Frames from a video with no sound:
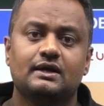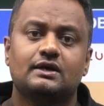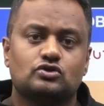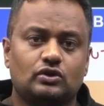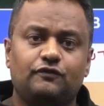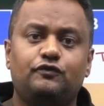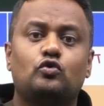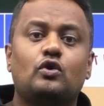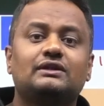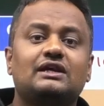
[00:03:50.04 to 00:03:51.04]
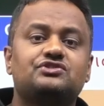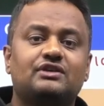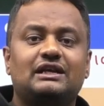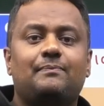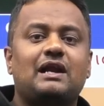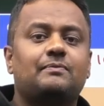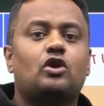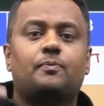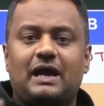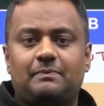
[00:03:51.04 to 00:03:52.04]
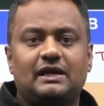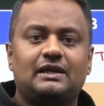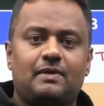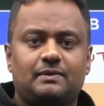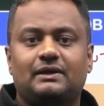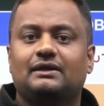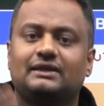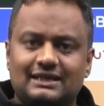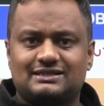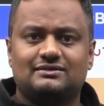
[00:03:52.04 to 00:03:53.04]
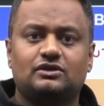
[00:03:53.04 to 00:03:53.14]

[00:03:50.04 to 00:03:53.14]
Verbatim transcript: So if you go in the engineering department or pipeline department, yes,